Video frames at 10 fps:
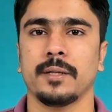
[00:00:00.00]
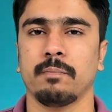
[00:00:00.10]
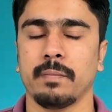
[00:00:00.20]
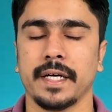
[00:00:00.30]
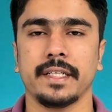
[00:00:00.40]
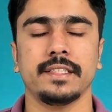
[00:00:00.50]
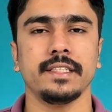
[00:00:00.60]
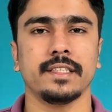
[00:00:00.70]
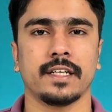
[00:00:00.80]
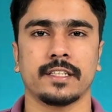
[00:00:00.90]

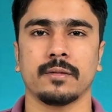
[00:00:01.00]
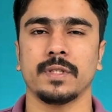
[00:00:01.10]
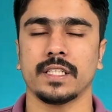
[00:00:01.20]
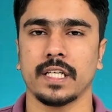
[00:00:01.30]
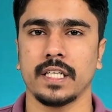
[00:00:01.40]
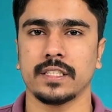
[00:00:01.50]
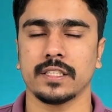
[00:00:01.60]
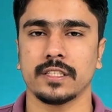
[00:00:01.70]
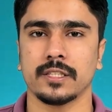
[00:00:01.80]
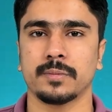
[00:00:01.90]
Managing customer
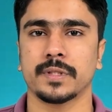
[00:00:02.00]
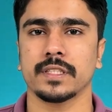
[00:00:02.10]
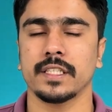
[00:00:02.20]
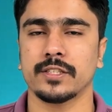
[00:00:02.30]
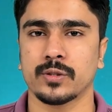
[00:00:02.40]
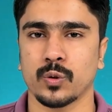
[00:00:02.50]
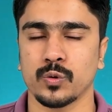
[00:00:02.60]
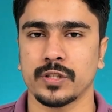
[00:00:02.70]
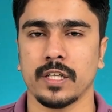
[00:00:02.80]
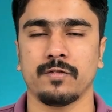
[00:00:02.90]
relationships is
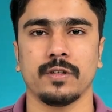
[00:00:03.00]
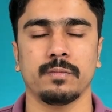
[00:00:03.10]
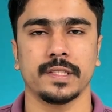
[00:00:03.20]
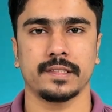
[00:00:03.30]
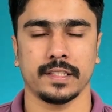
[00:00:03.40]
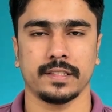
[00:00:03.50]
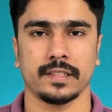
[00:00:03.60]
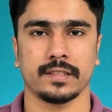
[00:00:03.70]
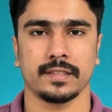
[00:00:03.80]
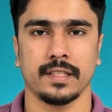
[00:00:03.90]
crucial for
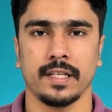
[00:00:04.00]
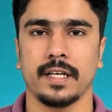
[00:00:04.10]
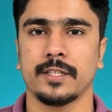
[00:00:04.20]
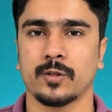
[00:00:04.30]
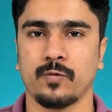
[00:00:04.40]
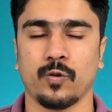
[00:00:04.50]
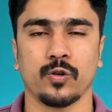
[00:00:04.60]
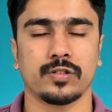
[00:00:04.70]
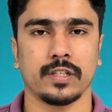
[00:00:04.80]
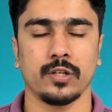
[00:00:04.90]
businesses to
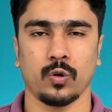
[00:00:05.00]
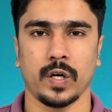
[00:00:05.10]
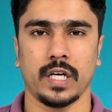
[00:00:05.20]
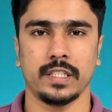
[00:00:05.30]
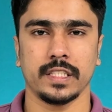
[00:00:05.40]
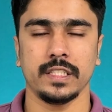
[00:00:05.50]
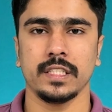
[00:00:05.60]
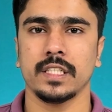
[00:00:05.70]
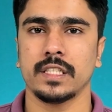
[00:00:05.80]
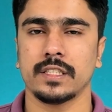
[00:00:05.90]
foster loyalty,
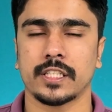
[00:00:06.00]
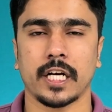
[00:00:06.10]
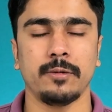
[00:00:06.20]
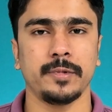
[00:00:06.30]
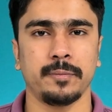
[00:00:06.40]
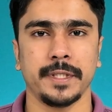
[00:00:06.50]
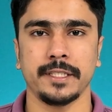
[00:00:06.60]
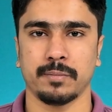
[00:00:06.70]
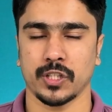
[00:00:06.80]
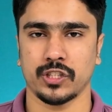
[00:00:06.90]
drive
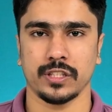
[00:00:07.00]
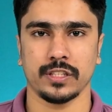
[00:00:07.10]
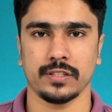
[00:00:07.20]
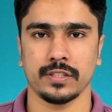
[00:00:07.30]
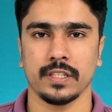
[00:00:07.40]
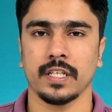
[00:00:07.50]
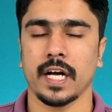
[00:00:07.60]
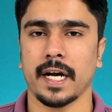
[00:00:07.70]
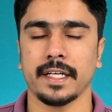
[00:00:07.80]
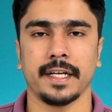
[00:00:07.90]
repeat purchases,
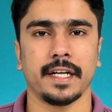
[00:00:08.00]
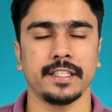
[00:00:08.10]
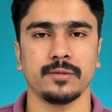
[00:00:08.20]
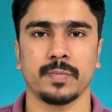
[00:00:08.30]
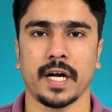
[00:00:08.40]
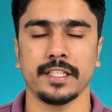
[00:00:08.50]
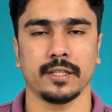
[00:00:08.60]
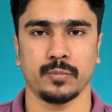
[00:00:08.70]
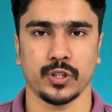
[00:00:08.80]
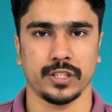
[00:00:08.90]
and enhance brand
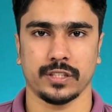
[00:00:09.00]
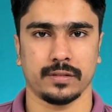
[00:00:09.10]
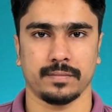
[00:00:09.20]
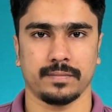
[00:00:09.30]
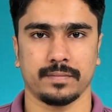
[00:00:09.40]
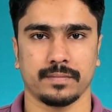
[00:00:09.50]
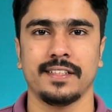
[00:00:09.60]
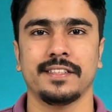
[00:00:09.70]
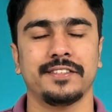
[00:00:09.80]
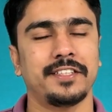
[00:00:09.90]
reputation.
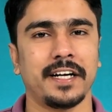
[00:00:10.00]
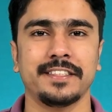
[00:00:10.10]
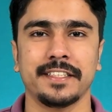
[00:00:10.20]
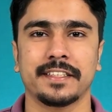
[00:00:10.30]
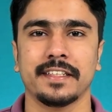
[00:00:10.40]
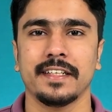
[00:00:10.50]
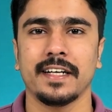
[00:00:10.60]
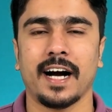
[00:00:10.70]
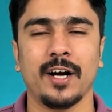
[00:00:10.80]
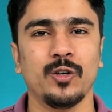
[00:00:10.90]
That's it.
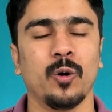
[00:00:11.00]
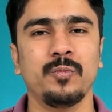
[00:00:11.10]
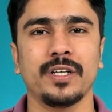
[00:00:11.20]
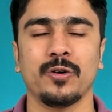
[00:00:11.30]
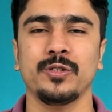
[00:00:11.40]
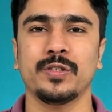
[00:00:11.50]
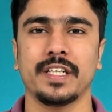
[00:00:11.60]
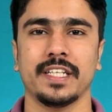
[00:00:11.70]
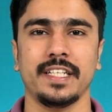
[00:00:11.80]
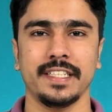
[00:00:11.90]
I hope now you
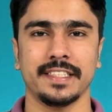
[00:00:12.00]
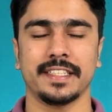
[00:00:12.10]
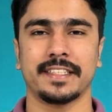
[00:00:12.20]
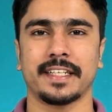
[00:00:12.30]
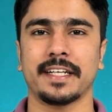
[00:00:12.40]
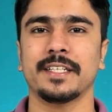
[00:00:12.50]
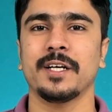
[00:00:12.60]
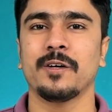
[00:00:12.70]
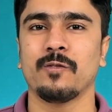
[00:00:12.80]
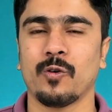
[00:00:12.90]
clearly understand
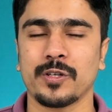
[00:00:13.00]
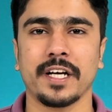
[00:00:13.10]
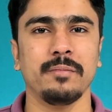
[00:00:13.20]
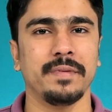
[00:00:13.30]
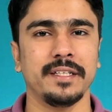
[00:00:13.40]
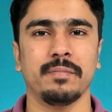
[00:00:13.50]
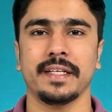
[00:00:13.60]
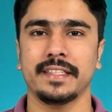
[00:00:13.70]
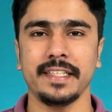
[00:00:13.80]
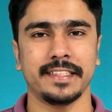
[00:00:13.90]
what I mean by
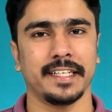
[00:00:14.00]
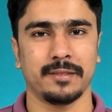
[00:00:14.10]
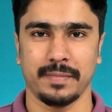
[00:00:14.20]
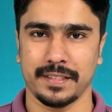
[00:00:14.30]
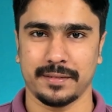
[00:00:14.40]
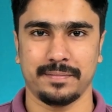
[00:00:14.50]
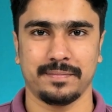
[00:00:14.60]
this statement.